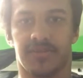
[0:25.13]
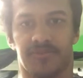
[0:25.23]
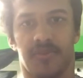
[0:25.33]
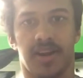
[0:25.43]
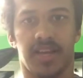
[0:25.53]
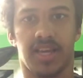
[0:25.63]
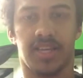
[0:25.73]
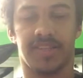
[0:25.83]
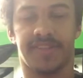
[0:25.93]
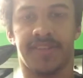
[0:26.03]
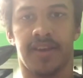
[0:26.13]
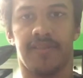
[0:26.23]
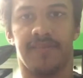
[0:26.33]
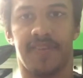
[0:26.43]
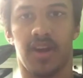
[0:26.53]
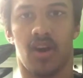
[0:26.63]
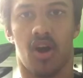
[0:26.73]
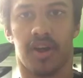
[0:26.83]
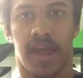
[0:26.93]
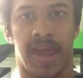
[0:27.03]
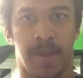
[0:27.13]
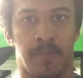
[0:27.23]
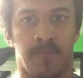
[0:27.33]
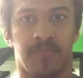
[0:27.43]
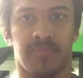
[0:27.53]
at Freddy's VR game.